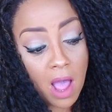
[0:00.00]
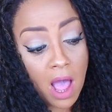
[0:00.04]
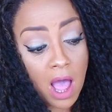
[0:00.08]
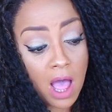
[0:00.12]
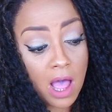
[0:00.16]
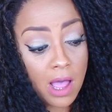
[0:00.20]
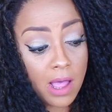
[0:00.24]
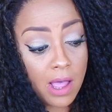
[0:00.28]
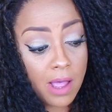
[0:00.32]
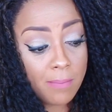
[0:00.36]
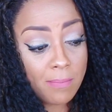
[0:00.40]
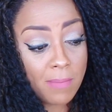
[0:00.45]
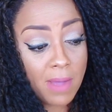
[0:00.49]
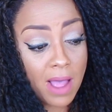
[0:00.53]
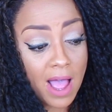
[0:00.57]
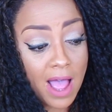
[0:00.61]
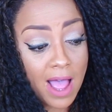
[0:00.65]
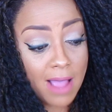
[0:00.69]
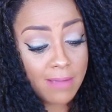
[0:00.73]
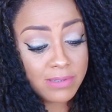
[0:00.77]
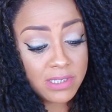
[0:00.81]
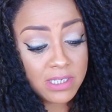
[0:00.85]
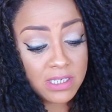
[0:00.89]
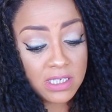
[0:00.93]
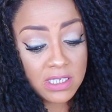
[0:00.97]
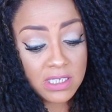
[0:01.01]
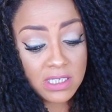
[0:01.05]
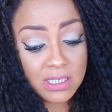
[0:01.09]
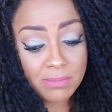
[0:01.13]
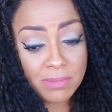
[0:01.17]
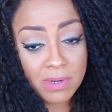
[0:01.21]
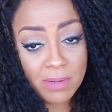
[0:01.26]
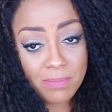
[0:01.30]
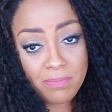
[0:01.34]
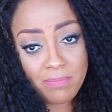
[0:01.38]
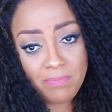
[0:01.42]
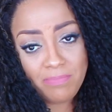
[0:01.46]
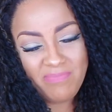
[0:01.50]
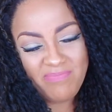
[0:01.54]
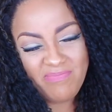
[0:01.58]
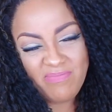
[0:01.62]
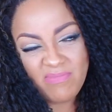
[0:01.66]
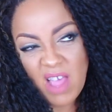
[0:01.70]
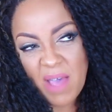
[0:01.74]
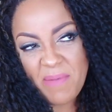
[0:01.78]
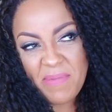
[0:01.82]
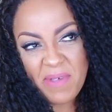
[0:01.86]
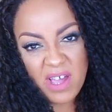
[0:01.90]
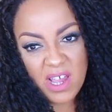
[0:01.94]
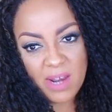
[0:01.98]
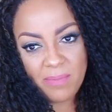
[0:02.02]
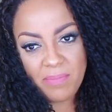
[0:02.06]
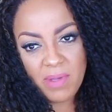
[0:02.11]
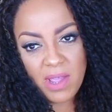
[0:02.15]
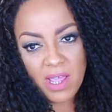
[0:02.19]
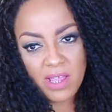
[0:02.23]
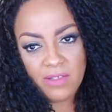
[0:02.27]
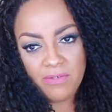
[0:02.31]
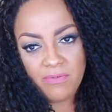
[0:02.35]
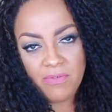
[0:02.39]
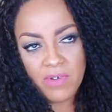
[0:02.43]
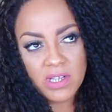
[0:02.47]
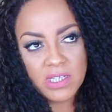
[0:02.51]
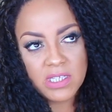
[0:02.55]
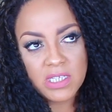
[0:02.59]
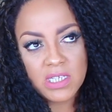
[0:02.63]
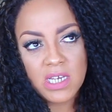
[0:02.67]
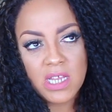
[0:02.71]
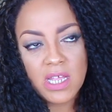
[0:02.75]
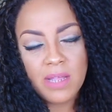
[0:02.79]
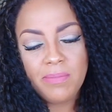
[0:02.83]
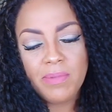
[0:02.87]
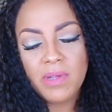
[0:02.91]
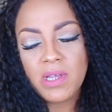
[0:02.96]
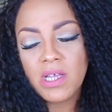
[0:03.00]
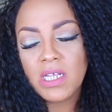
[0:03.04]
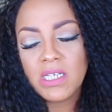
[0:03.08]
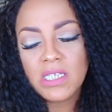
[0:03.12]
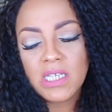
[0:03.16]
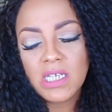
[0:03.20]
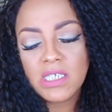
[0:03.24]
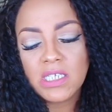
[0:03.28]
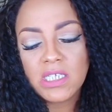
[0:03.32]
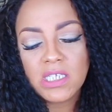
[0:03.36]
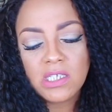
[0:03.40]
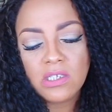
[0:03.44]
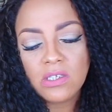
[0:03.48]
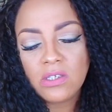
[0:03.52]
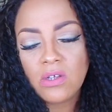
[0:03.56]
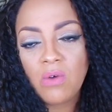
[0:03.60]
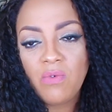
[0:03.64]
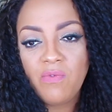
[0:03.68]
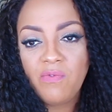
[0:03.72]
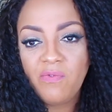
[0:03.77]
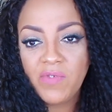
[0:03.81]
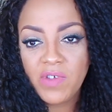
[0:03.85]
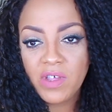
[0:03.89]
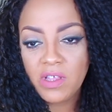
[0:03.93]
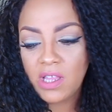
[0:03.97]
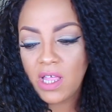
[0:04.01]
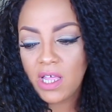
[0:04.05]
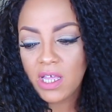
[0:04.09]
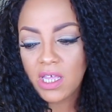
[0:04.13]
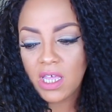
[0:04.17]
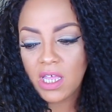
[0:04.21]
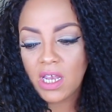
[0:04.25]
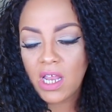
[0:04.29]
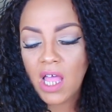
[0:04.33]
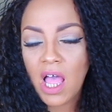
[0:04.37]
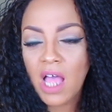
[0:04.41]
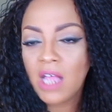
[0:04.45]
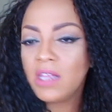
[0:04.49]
Uh, my option is I'm going to I'm not going to pay the rent today because I just don't feel like it.